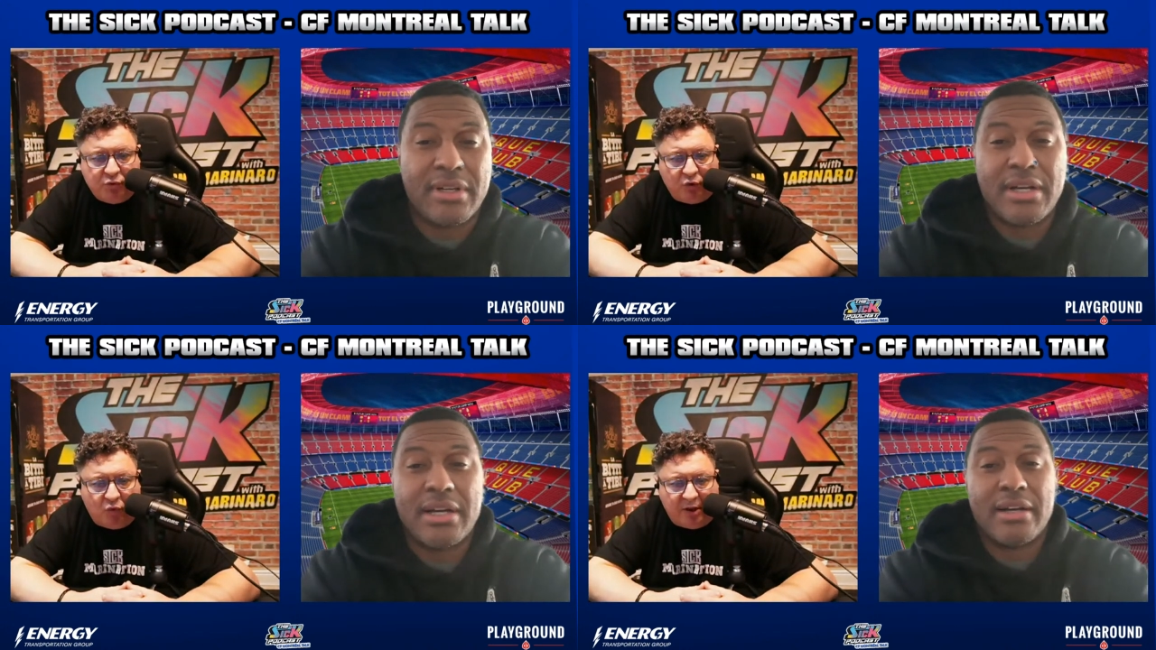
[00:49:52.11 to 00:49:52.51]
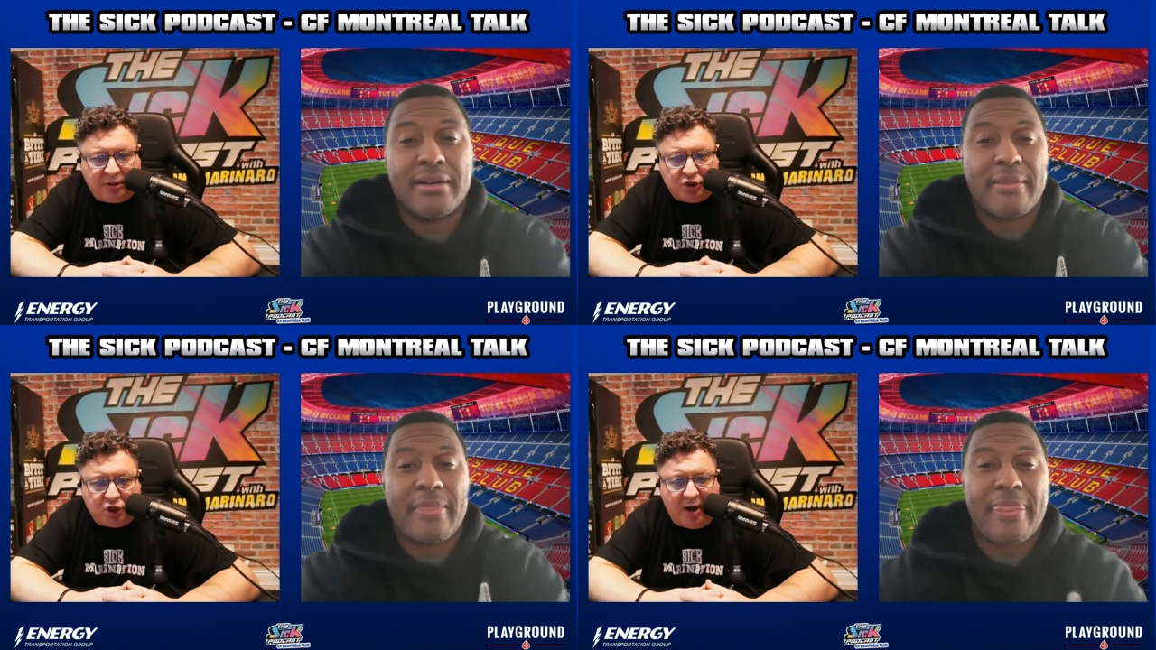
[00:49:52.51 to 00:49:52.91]
Speaker 1: he would
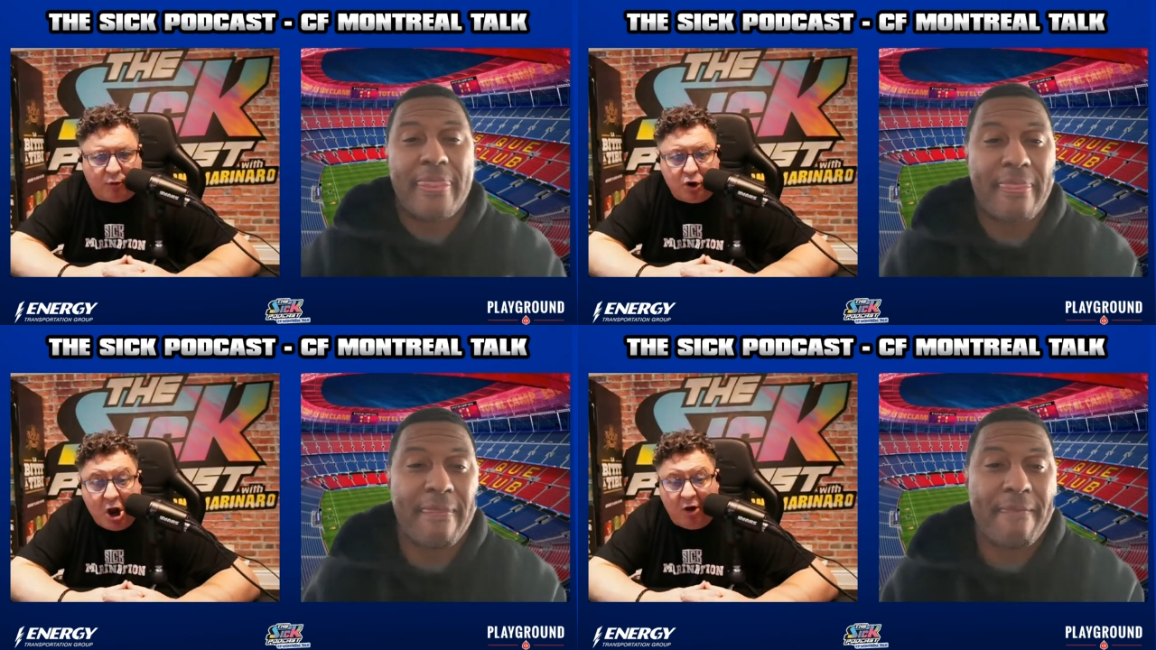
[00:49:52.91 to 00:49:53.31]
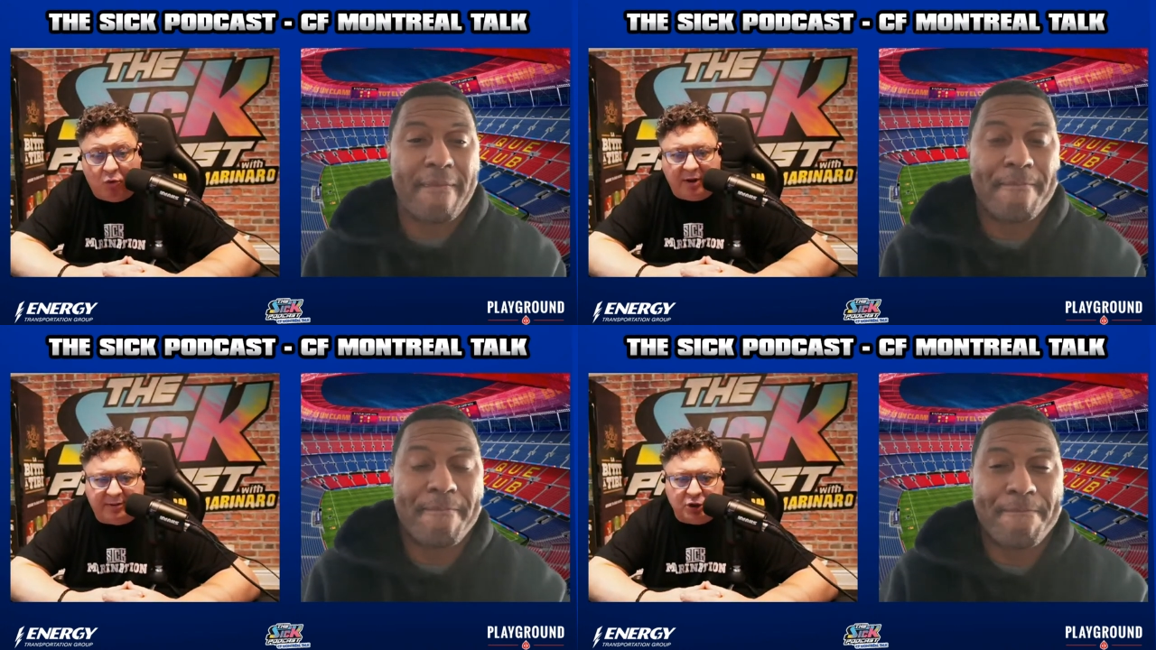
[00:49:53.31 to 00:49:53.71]
want the job or
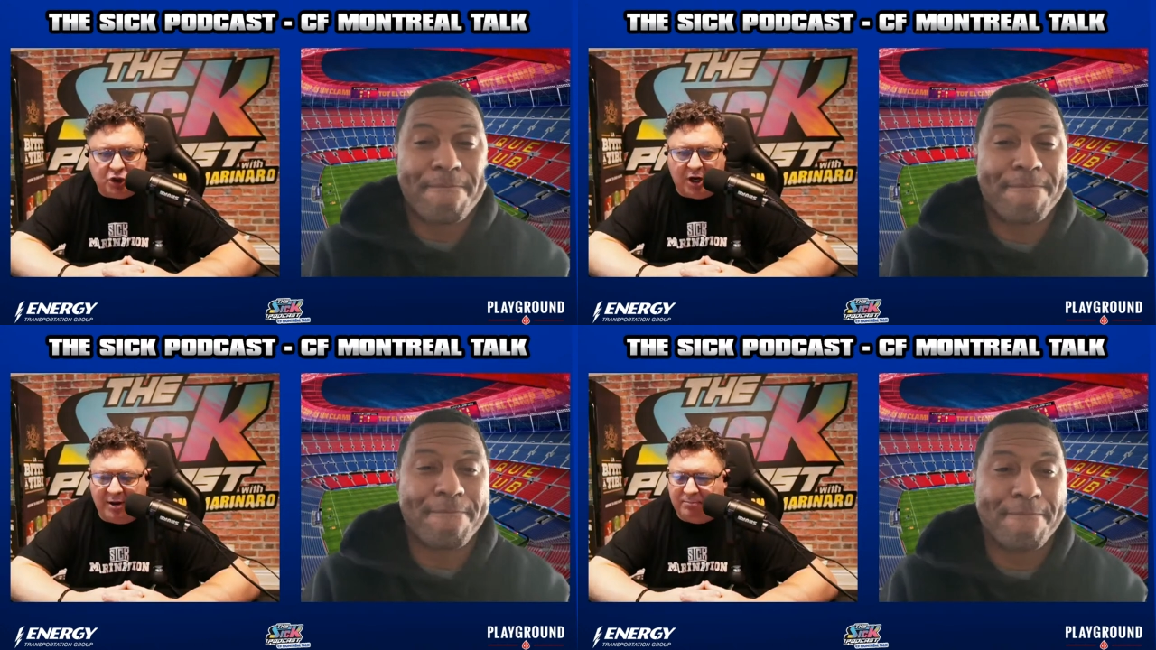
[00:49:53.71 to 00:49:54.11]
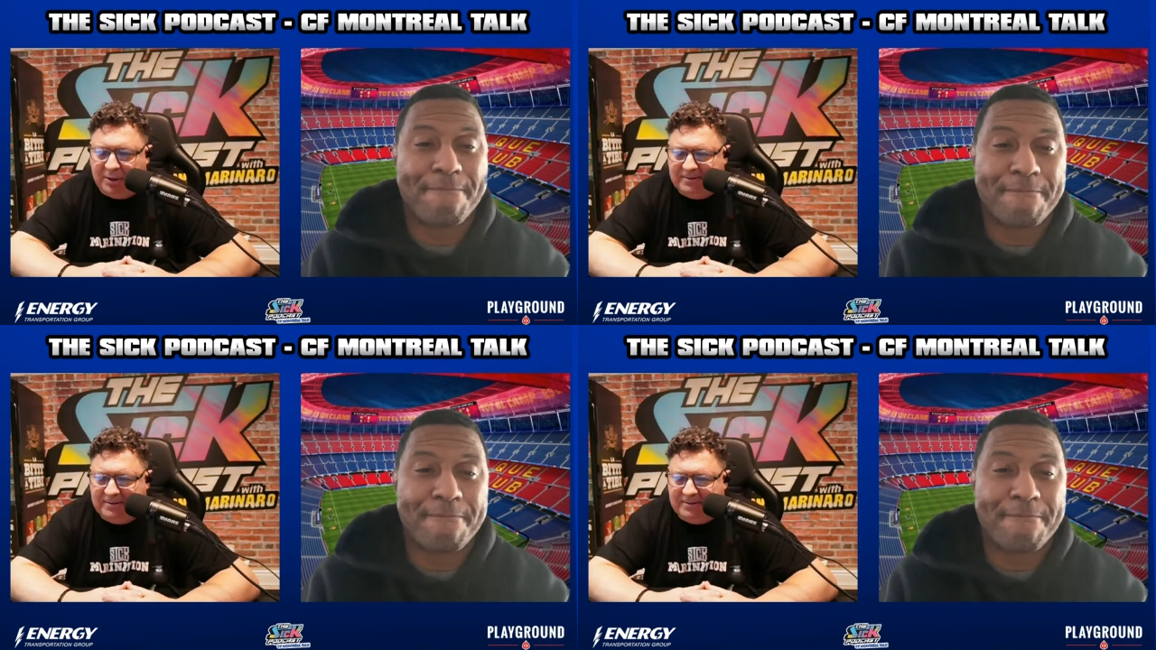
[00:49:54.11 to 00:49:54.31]
not want the job.